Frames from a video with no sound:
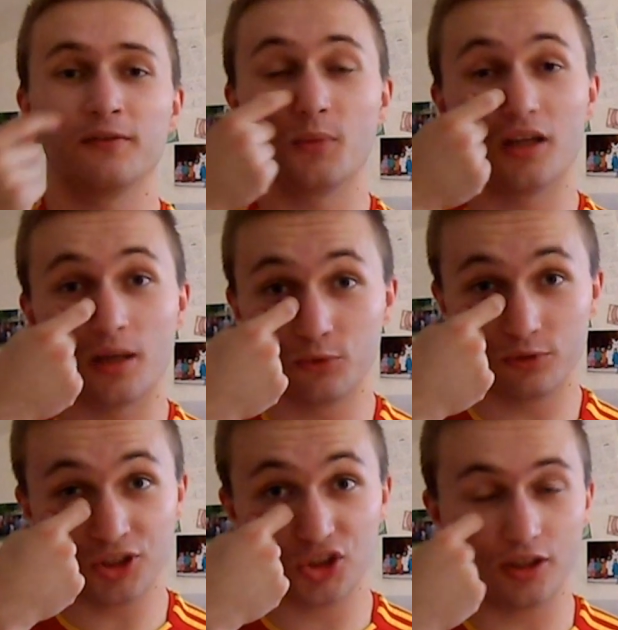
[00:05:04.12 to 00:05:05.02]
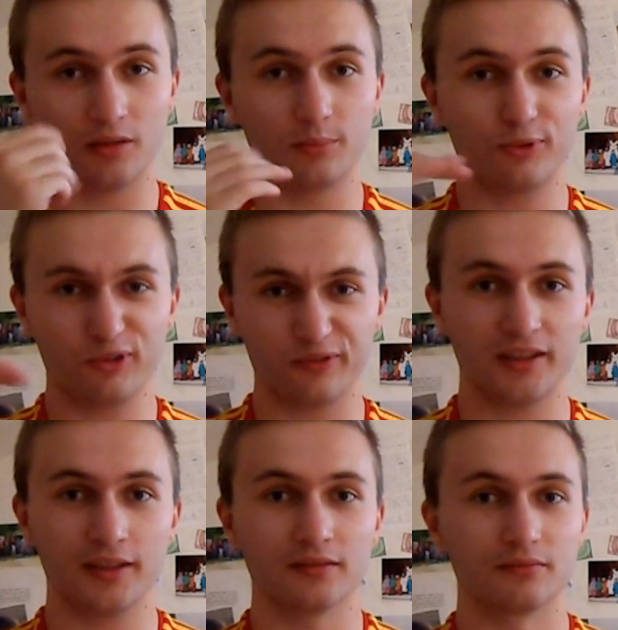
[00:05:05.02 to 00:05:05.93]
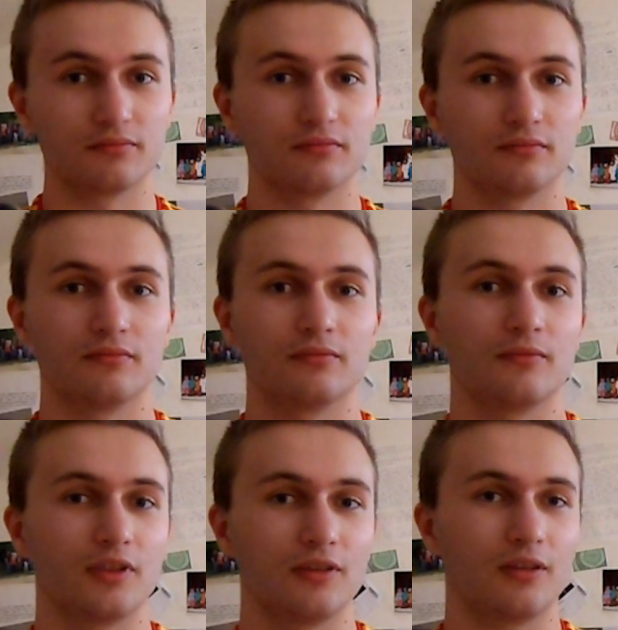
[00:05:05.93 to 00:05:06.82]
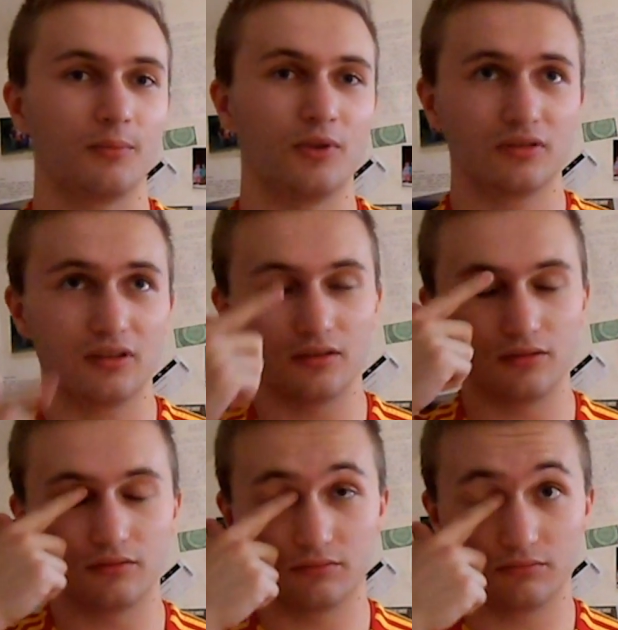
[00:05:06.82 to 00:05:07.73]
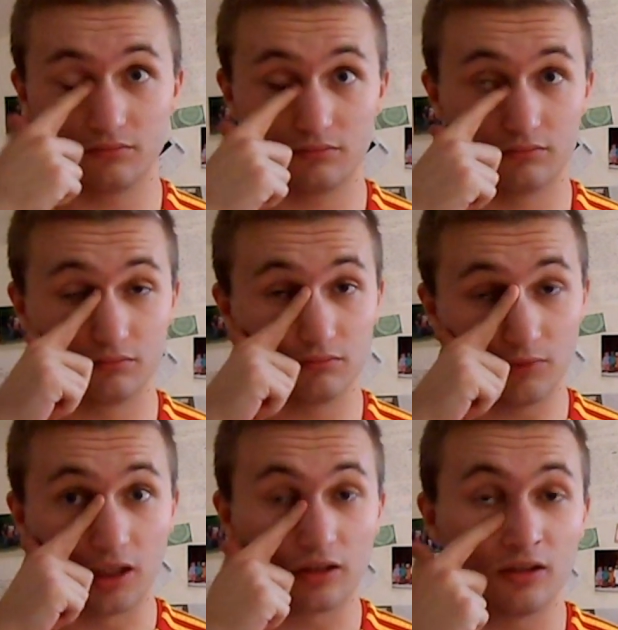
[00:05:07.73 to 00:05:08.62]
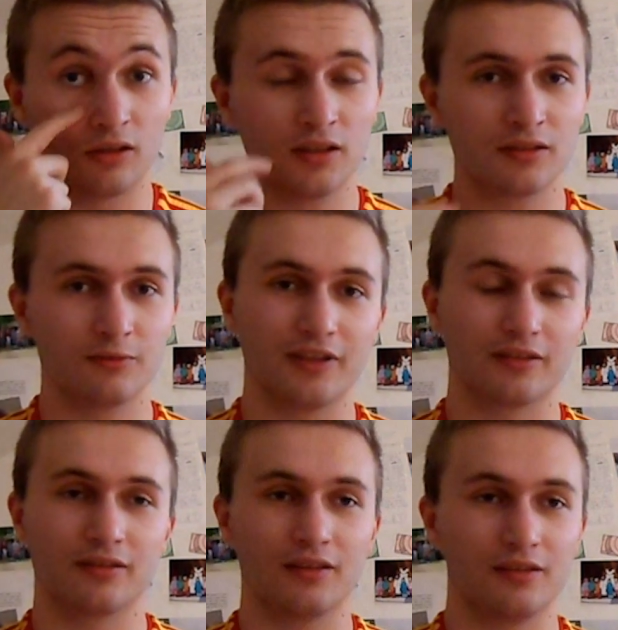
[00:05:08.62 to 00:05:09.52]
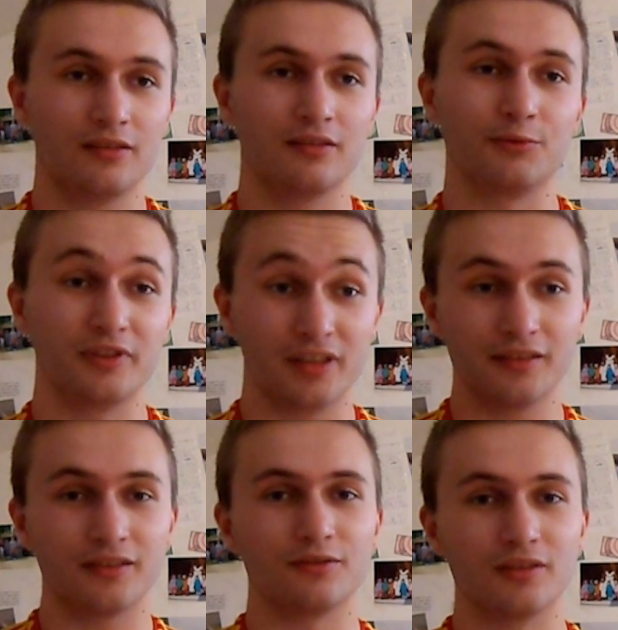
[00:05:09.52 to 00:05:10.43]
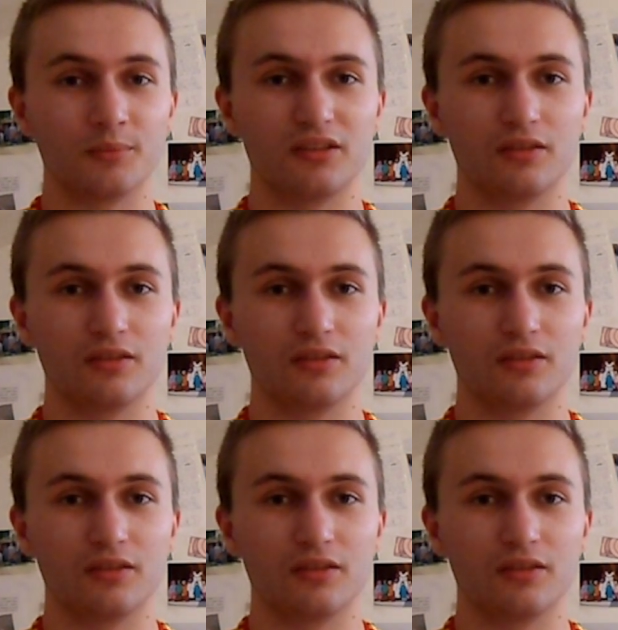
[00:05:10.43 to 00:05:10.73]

have Maramureș and Bukovina. They are mostly alcoholics like related to the